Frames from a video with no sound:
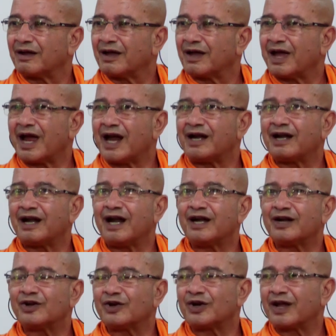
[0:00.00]
And later
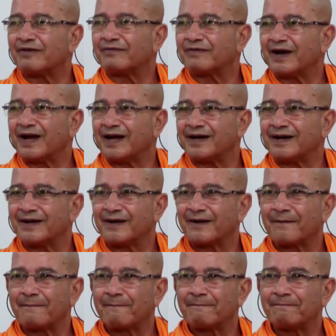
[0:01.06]
on I find
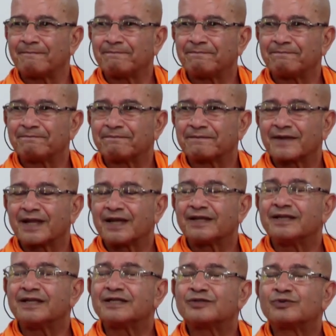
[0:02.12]

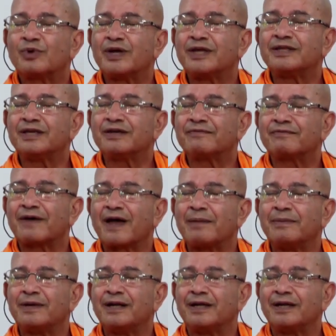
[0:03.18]
this Dvaitic
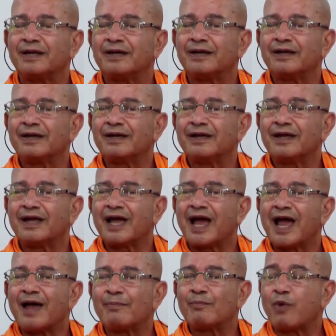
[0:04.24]
family,
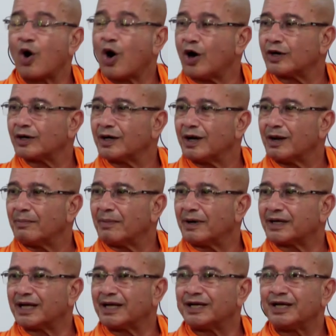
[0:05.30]
I am born, but
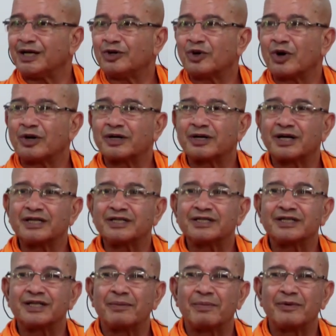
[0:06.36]
I need not trust
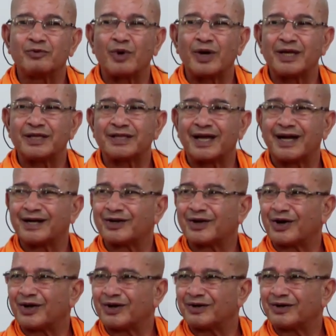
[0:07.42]
the Dvaita at all.